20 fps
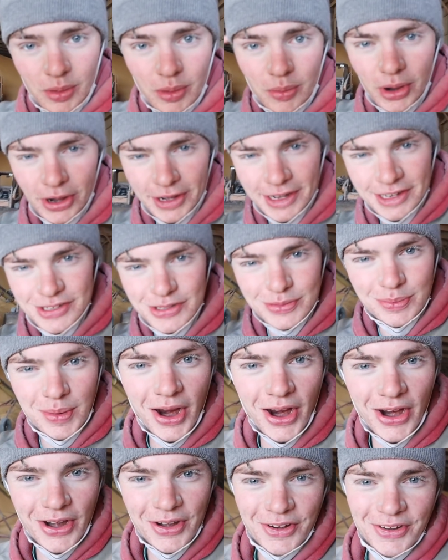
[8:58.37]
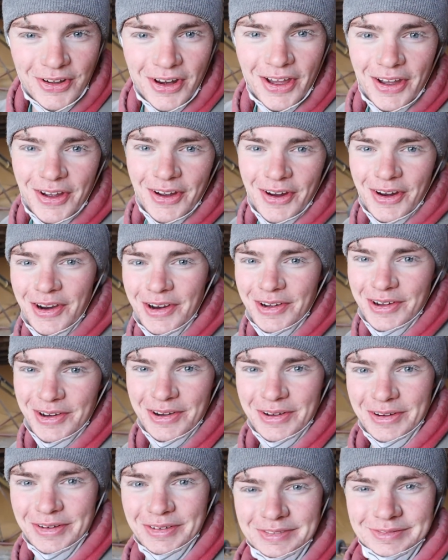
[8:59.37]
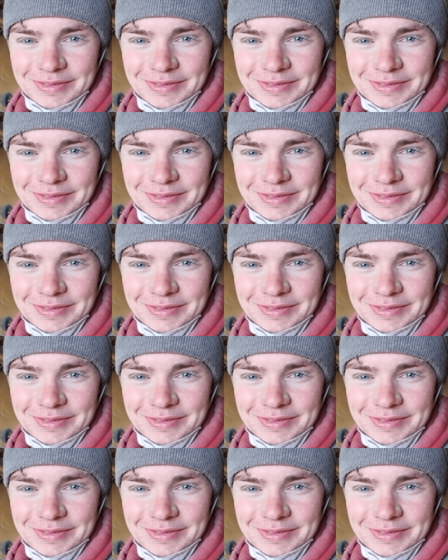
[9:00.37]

We're working smarter, not harder.